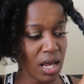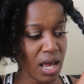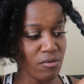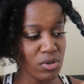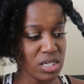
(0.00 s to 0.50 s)

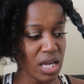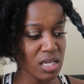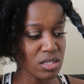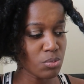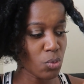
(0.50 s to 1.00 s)
and
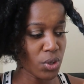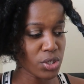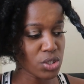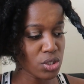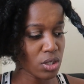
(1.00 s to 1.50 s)
retains
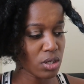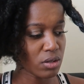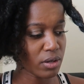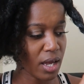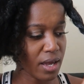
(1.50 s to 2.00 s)
moisture,
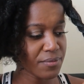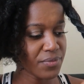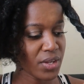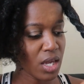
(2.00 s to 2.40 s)
okay?